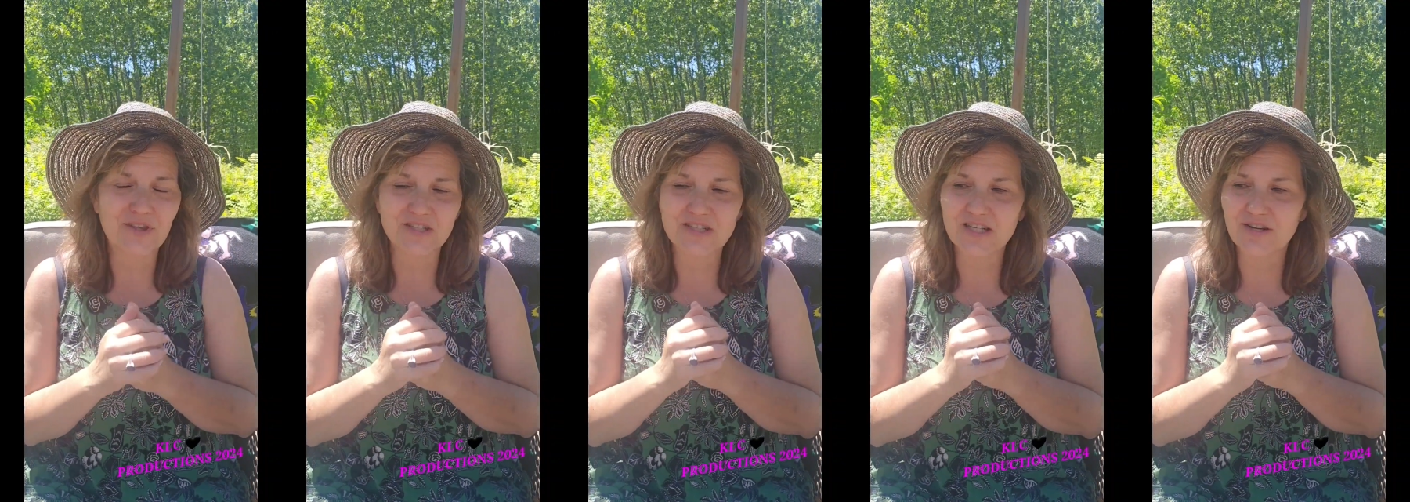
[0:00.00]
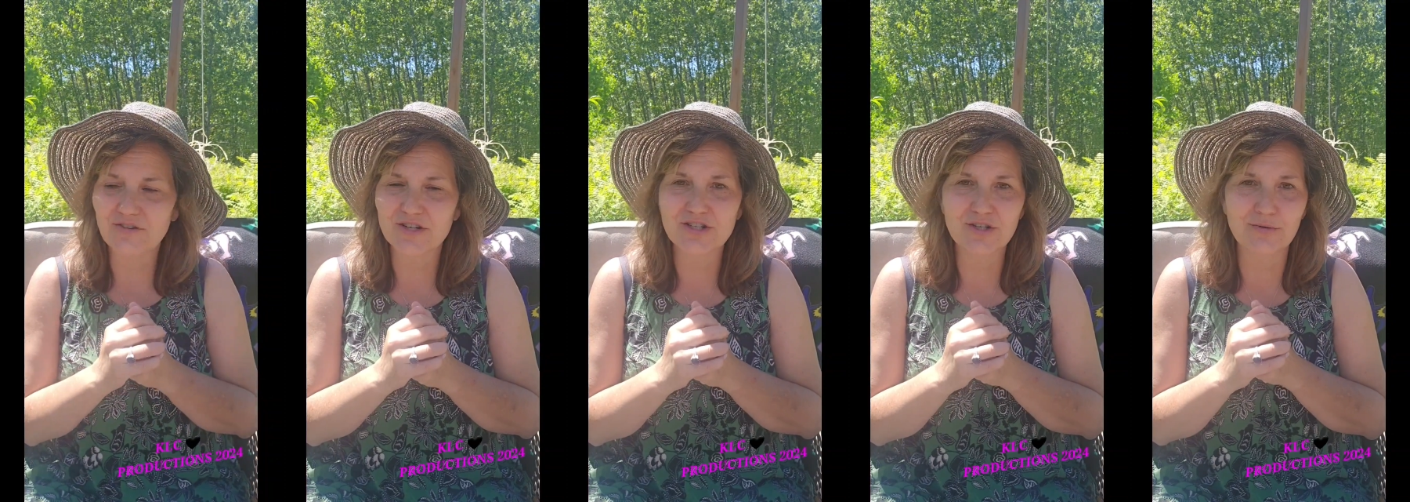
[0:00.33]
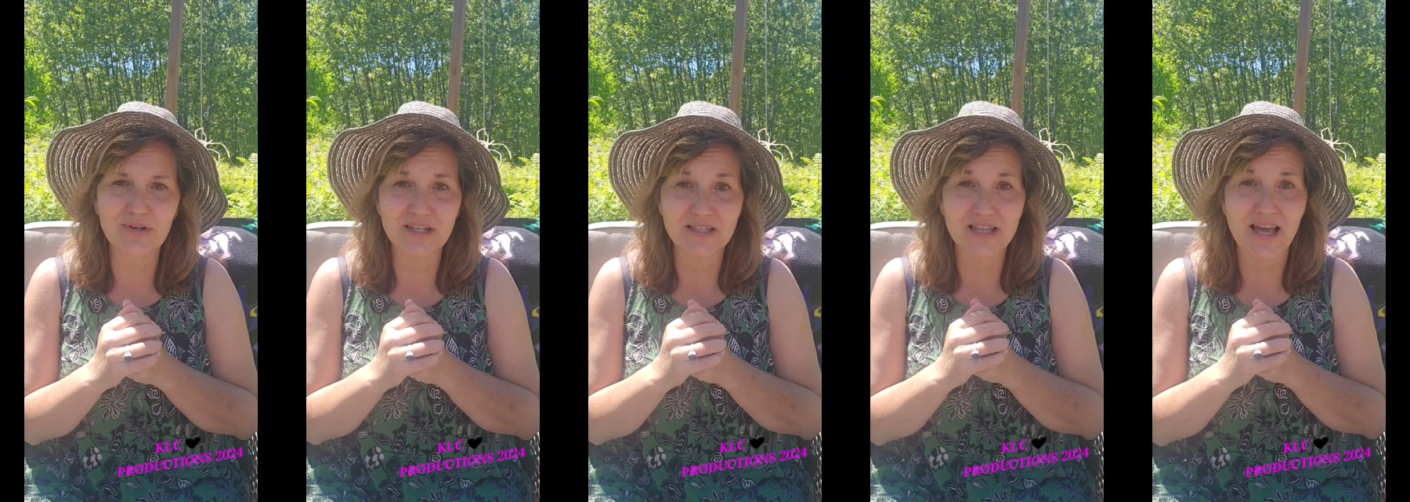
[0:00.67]
the secret
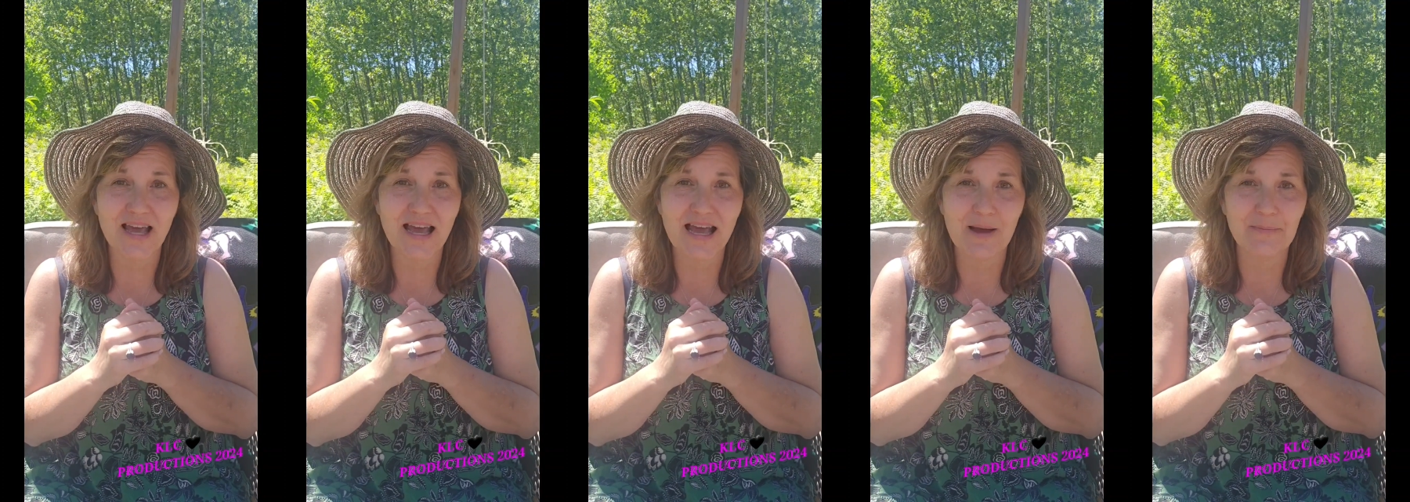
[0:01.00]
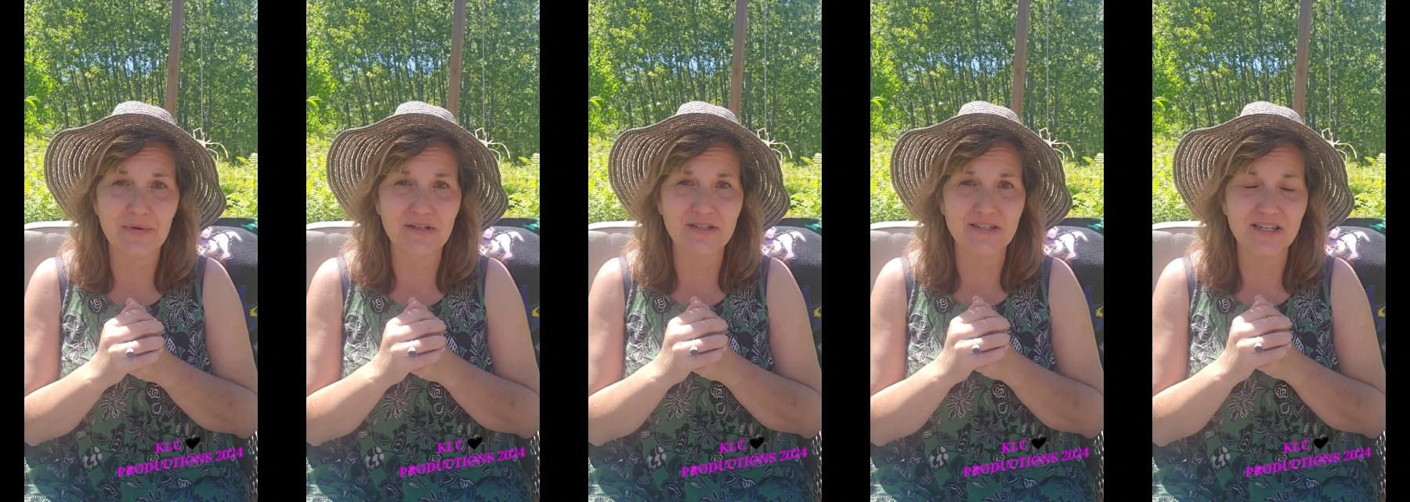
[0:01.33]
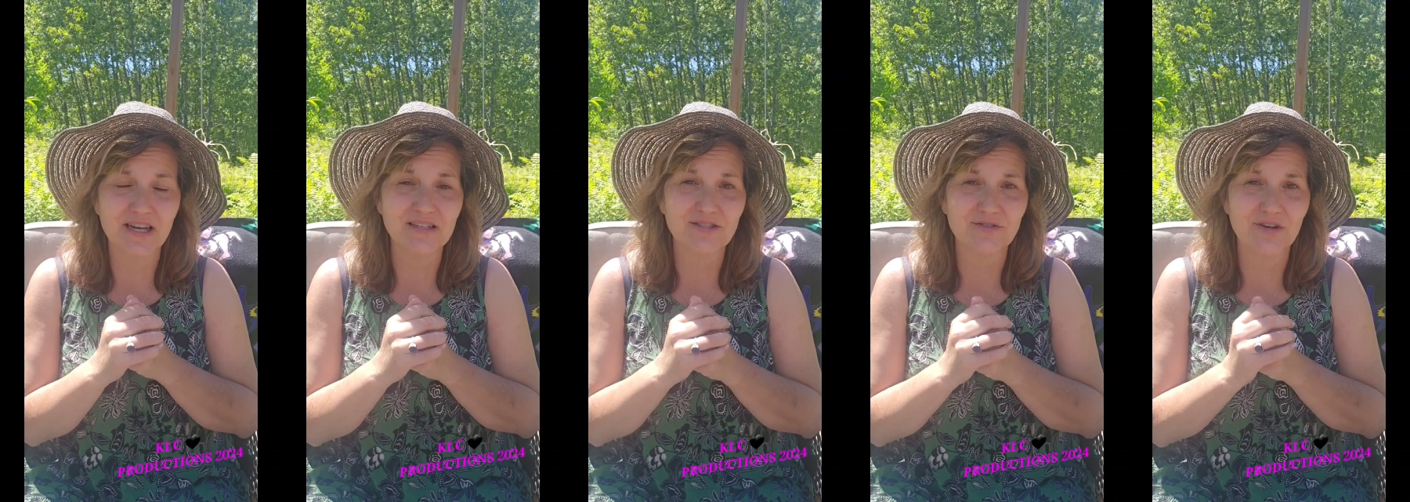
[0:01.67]
doings that happened
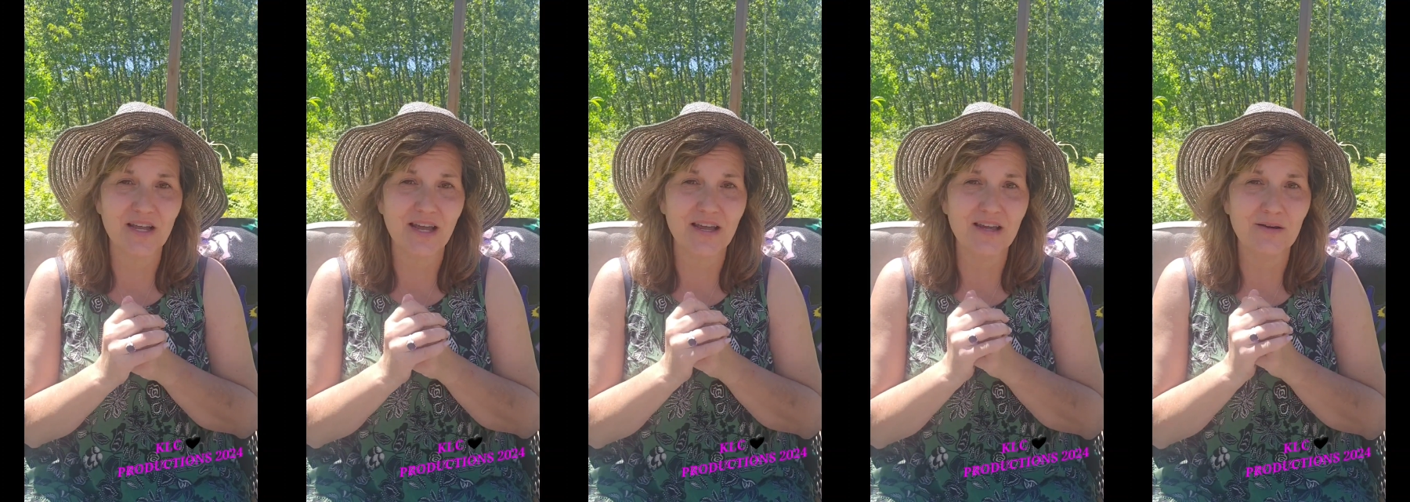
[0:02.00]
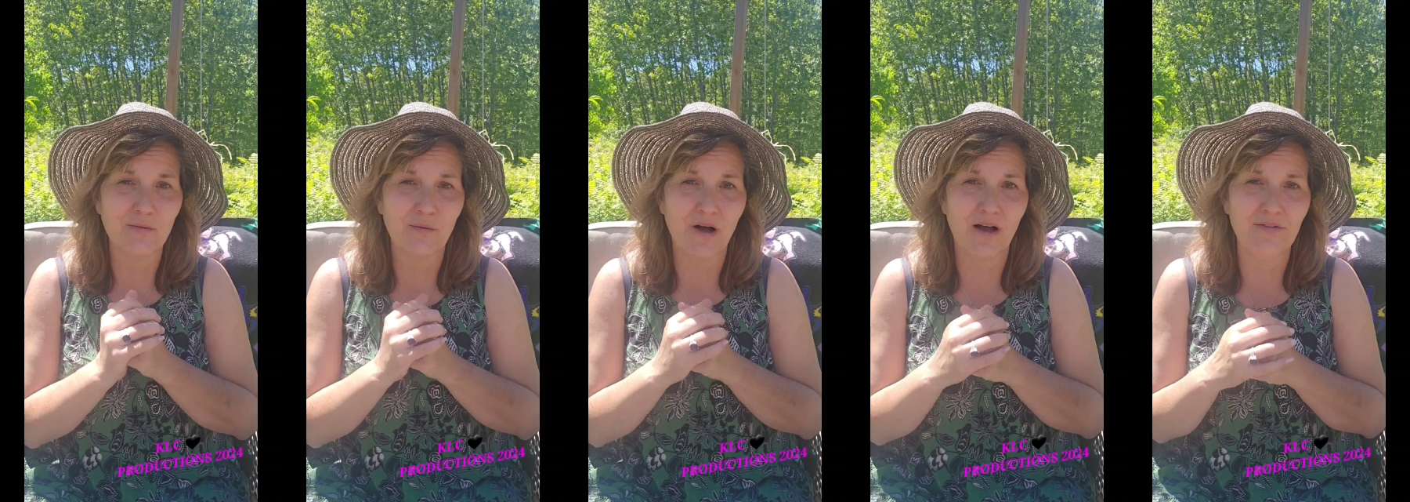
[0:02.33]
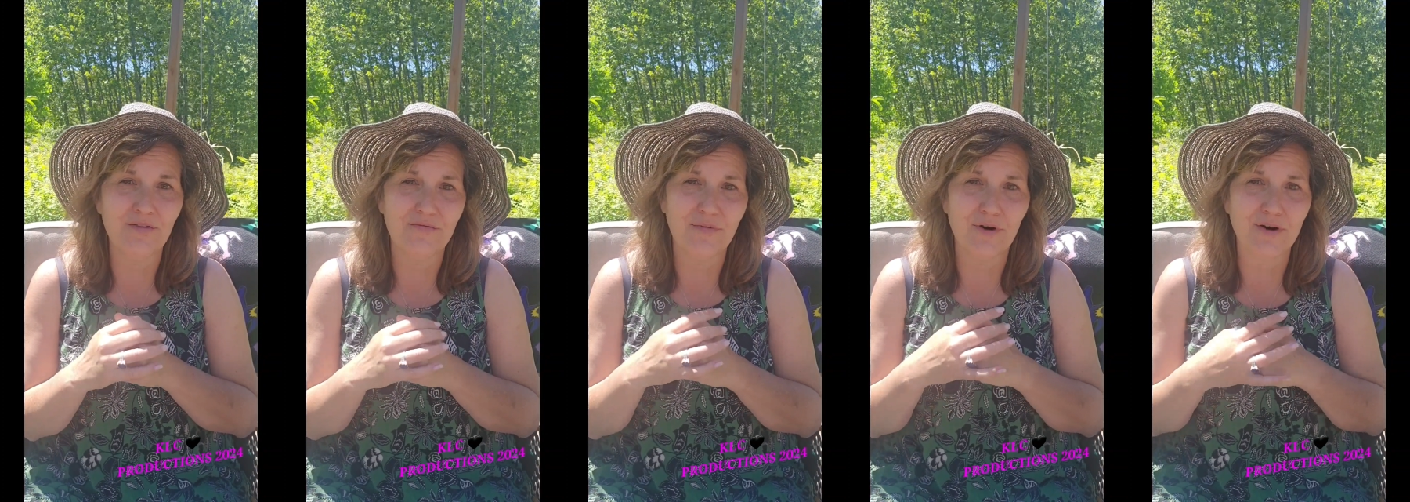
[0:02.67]
yesterday
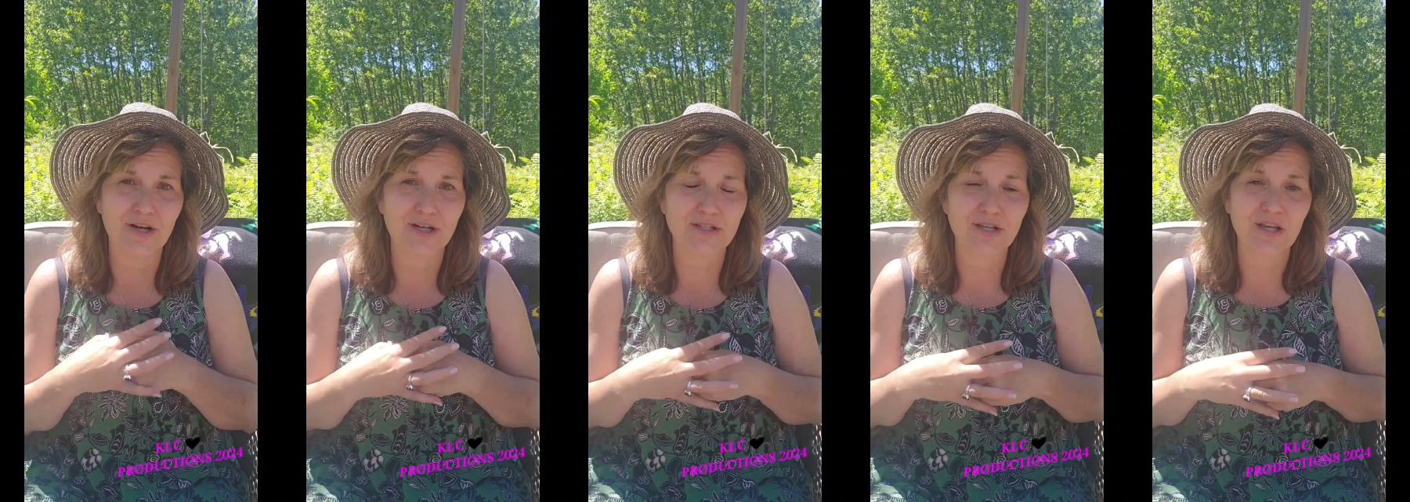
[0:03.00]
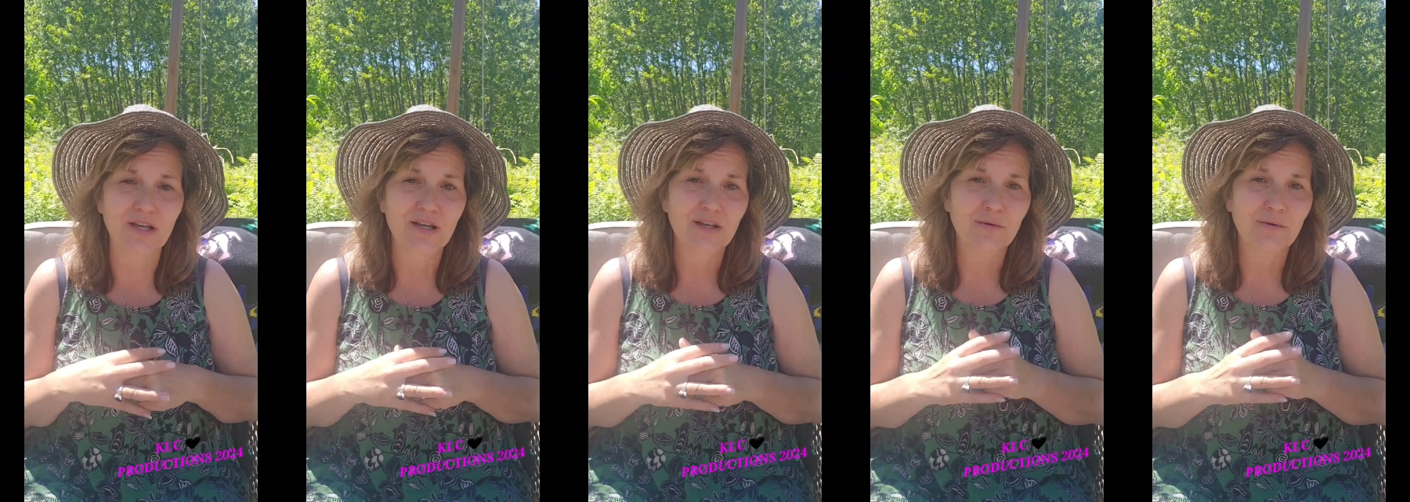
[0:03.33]
while the verdict